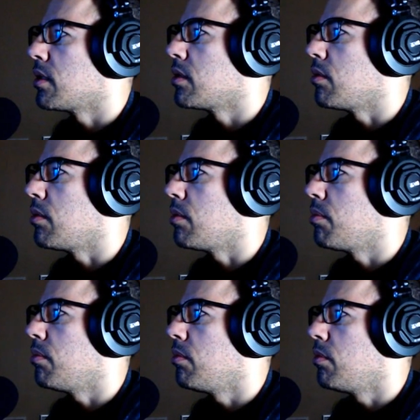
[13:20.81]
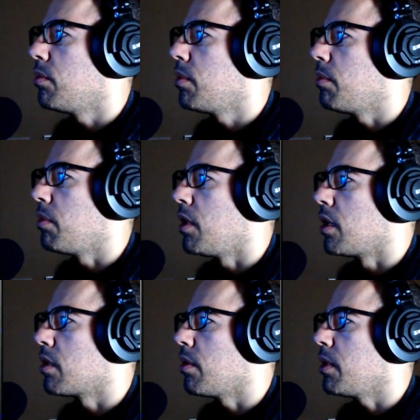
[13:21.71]
so we'll put Blanca
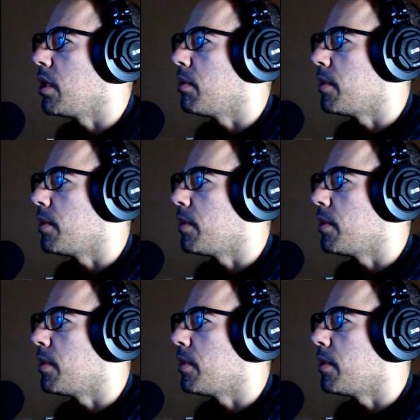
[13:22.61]
with Panebo.